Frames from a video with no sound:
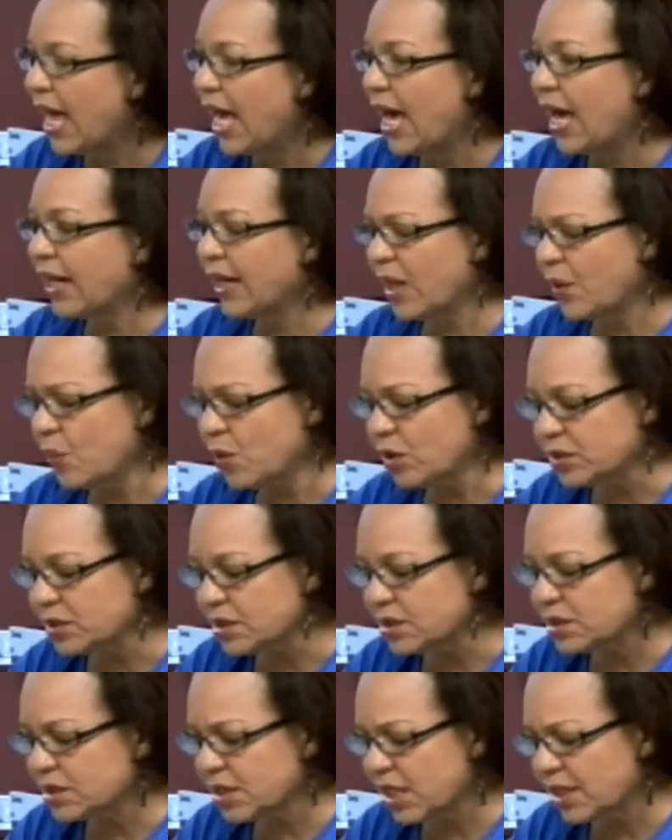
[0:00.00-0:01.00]
And I want to
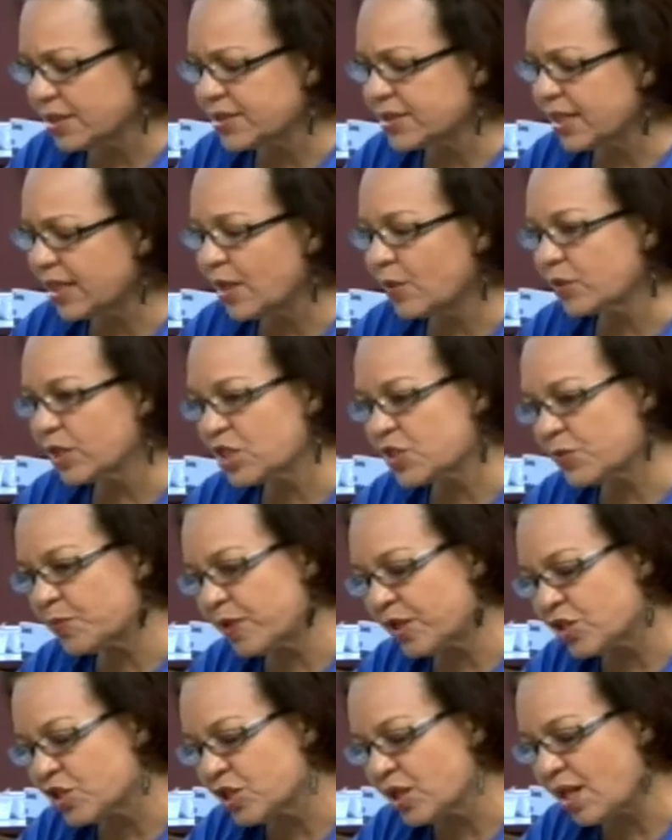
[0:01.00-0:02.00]
send out a
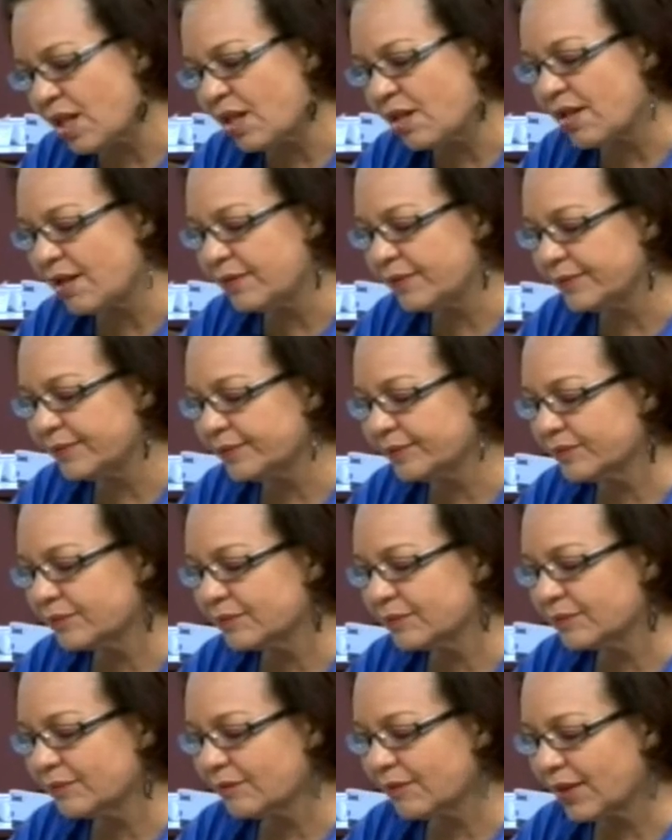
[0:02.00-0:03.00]
special
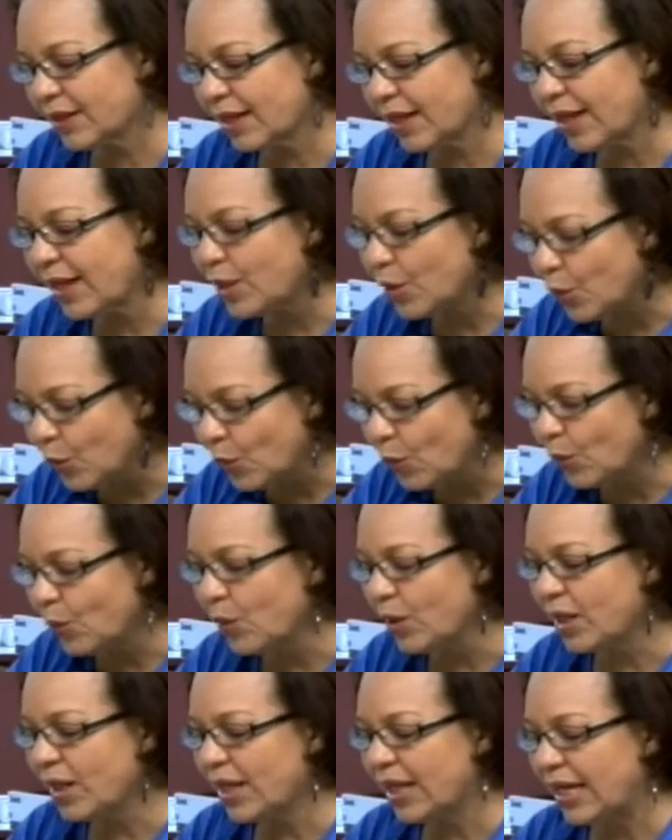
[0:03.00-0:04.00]
hello
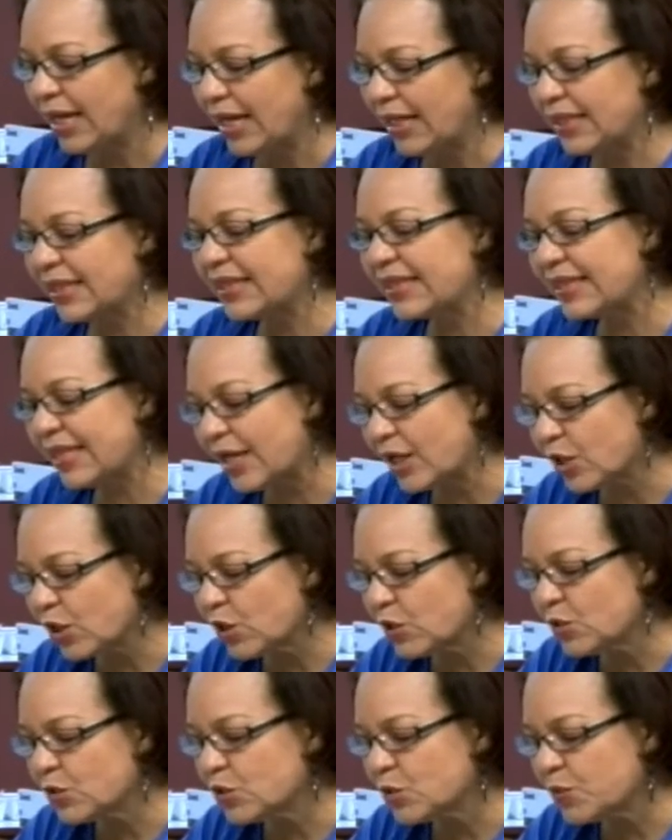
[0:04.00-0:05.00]
and thank
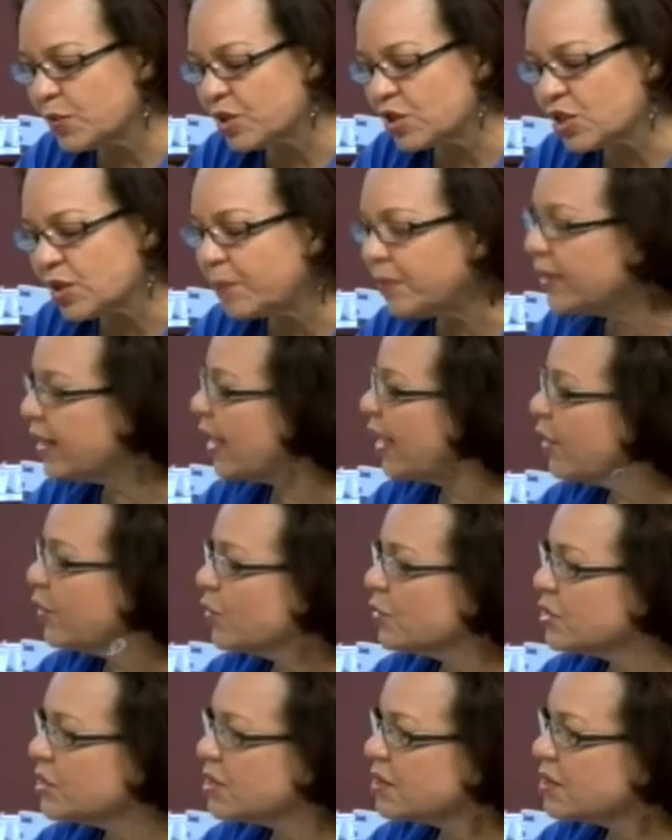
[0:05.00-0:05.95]
you to Bishop Lianos.